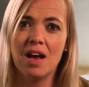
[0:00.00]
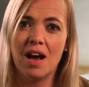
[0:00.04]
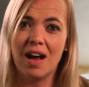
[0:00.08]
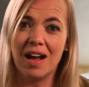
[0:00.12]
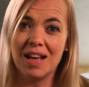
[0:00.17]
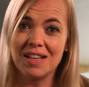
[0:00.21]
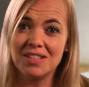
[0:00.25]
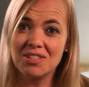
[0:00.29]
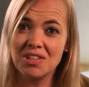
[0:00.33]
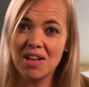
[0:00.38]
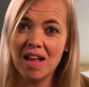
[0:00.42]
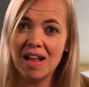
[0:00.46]

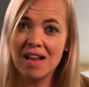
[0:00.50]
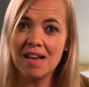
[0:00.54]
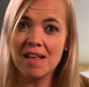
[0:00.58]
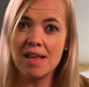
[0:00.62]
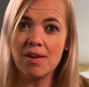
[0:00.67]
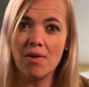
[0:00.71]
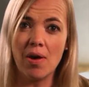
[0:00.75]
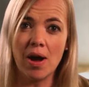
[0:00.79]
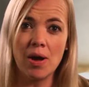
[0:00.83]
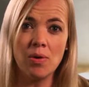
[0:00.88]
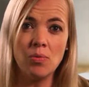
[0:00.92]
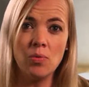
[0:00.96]
I tell
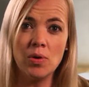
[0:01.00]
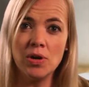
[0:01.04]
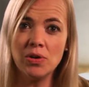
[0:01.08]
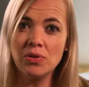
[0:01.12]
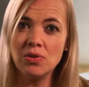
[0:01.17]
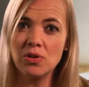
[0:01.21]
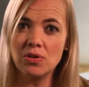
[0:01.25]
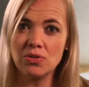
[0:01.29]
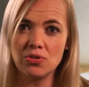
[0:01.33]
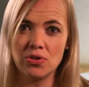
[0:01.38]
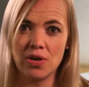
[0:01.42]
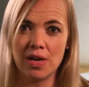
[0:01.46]
you, I will
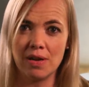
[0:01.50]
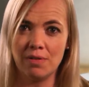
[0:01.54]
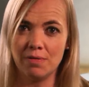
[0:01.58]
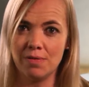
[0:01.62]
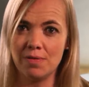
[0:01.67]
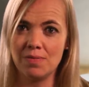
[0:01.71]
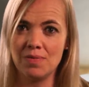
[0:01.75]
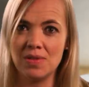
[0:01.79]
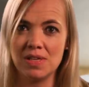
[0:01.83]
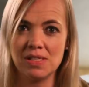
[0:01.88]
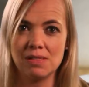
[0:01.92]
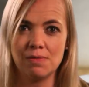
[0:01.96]
not drink
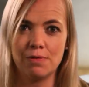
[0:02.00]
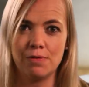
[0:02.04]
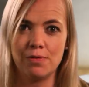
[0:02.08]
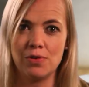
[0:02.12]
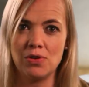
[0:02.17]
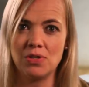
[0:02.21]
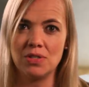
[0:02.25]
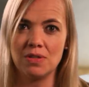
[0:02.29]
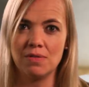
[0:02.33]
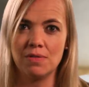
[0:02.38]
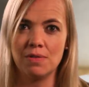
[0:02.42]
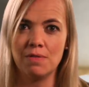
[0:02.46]
from this
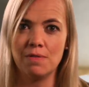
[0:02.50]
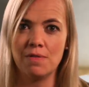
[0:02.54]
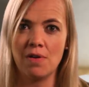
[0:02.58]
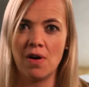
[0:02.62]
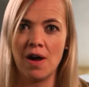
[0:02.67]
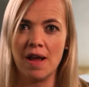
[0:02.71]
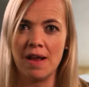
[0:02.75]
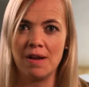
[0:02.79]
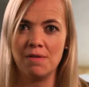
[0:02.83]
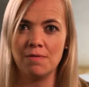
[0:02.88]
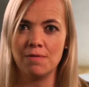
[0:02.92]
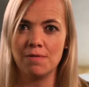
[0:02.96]
fruit of the
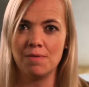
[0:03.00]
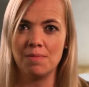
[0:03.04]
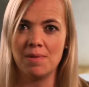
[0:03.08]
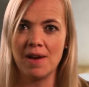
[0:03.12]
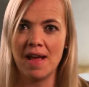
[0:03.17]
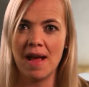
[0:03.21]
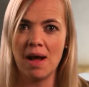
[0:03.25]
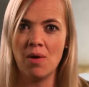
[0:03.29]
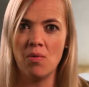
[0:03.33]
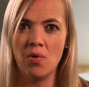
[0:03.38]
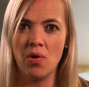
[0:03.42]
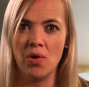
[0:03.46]
vine from
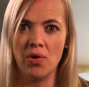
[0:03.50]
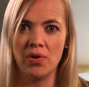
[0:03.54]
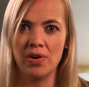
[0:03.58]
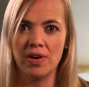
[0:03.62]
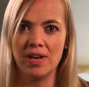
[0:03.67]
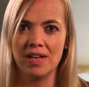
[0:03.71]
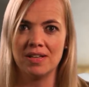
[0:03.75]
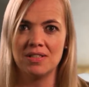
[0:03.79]
now on